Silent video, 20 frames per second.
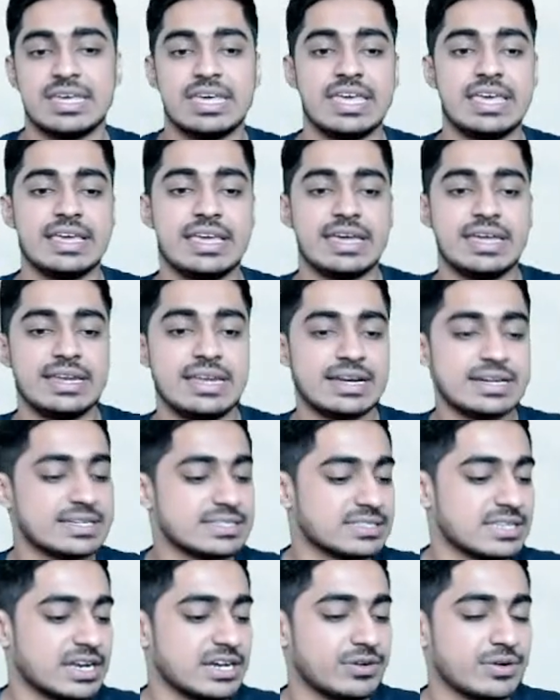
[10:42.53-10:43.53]
Again, let
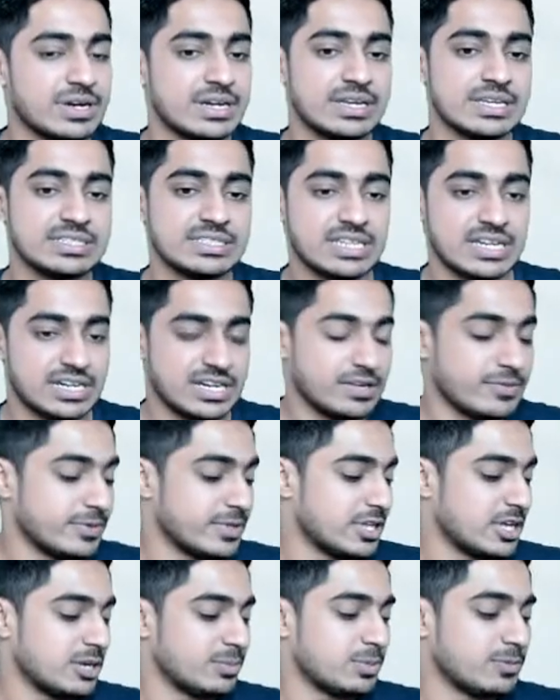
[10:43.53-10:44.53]
us try to understand it with
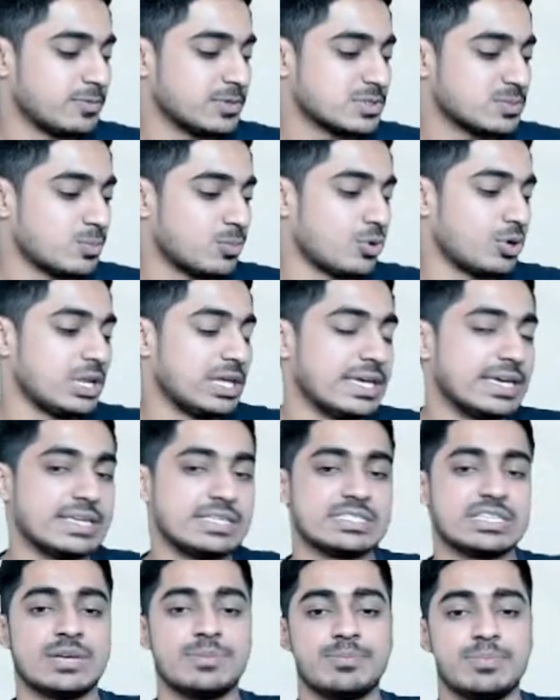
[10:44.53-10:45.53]
the help of a small
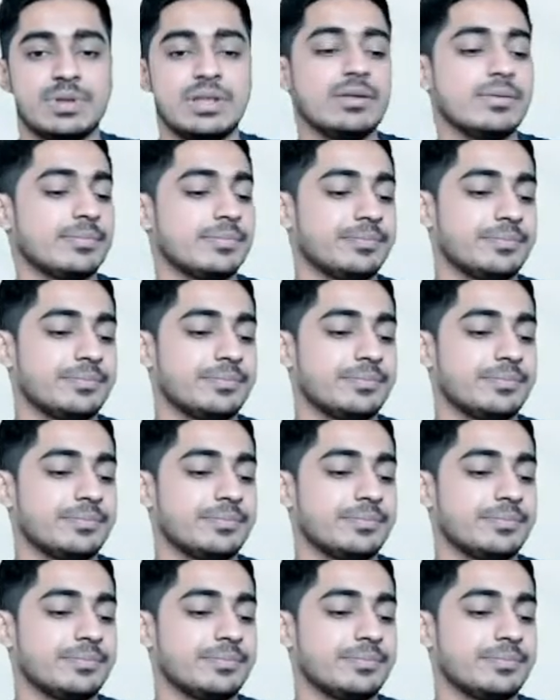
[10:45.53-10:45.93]
example.